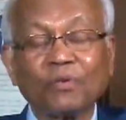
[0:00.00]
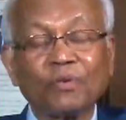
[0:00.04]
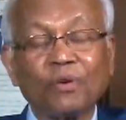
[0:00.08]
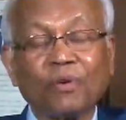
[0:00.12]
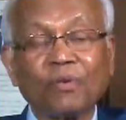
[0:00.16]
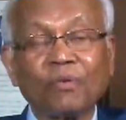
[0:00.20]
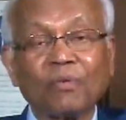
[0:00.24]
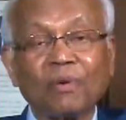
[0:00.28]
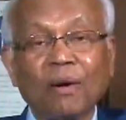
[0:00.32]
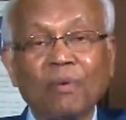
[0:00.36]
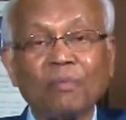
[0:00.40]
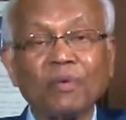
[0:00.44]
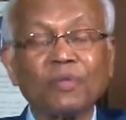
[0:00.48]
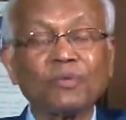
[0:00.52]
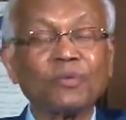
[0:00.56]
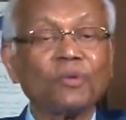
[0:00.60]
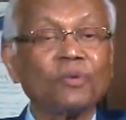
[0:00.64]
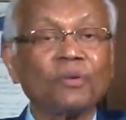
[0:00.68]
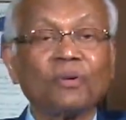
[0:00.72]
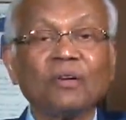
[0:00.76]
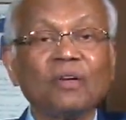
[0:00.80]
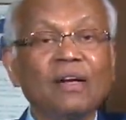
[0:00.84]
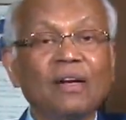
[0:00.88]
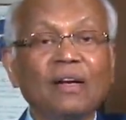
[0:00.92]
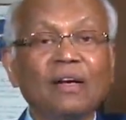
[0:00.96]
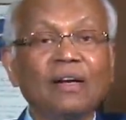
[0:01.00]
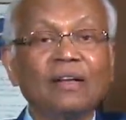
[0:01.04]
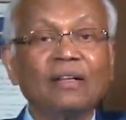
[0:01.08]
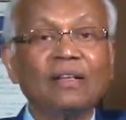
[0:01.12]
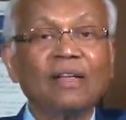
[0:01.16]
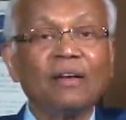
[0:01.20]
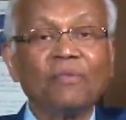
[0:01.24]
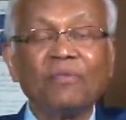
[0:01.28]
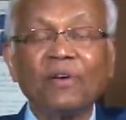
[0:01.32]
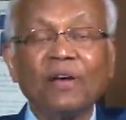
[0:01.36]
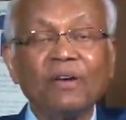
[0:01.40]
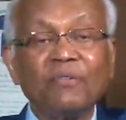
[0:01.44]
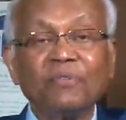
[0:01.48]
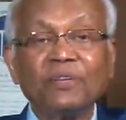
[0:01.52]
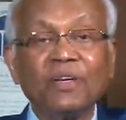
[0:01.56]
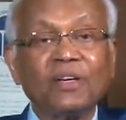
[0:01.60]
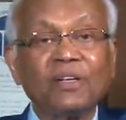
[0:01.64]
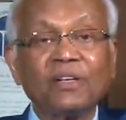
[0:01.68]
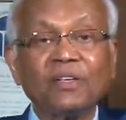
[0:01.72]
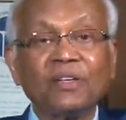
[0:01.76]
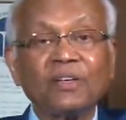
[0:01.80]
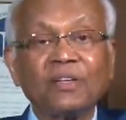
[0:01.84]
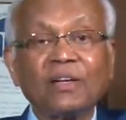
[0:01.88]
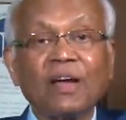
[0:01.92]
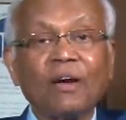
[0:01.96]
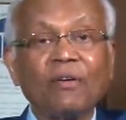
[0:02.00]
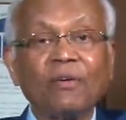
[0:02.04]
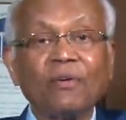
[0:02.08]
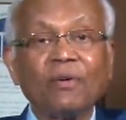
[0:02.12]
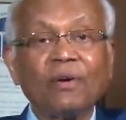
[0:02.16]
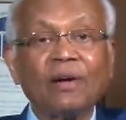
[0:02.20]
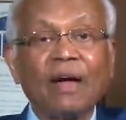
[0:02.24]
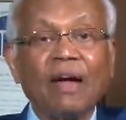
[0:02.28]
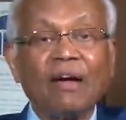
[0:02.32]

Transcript: of coming. So therefore, if she doesn't have